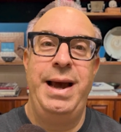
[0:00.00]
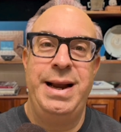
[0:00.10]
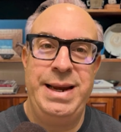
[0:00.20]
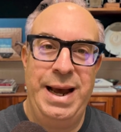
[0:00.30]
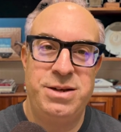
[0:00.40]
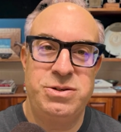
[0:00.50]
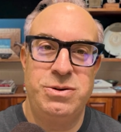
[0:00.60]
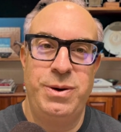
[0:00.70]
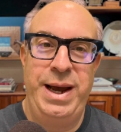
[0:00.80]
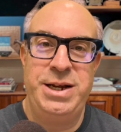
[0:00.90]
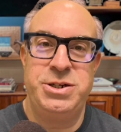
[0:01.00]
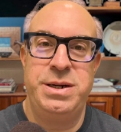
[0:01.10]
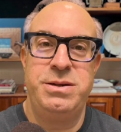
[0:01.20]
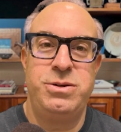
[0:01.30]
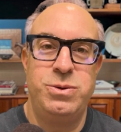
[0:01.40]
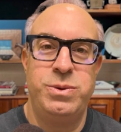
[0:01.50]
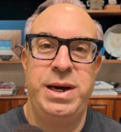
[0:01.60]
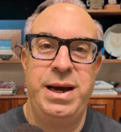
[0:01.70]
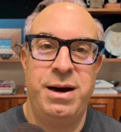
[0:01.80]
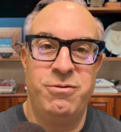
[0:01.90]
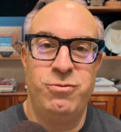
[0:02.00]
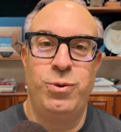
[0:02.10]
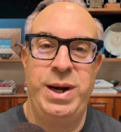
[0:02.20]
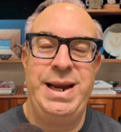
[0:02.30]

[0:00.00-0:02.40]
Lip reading: and the escrow agent to avoid